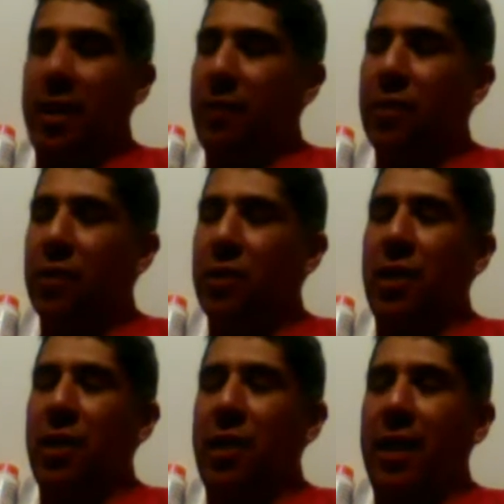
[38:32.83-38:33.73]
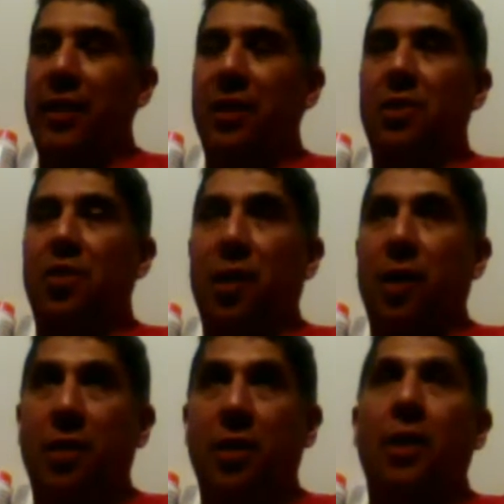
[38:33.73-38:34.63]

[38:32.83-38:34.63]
I never judge anything. I just judge